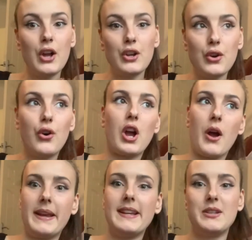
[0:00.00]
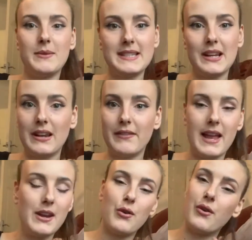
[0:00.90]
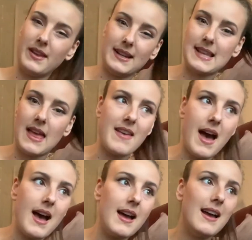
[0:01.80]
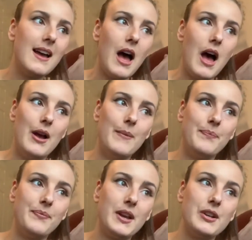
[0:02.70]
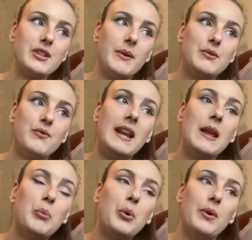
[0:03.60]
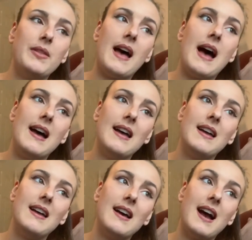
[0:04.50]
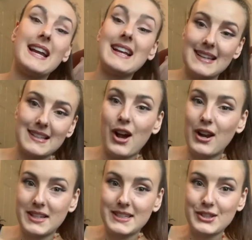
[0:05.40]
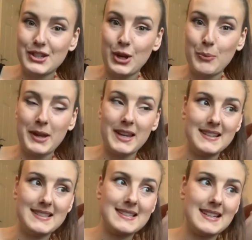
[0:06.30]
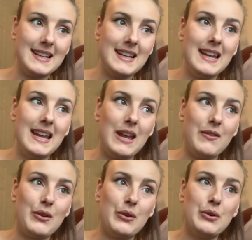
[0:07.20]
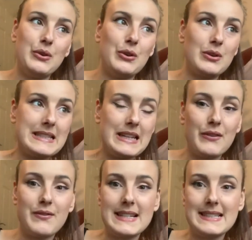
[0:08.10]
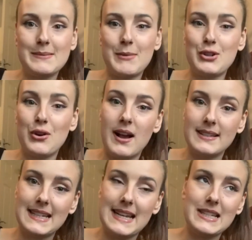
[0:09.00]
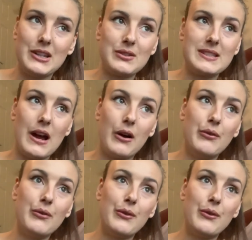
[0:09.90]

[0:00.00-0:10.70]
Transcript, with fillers: not going to a single event or things like that. Um, so it's really important that I guess that's highlighted too because if you're not seeing your friends as much, you're isolating yourself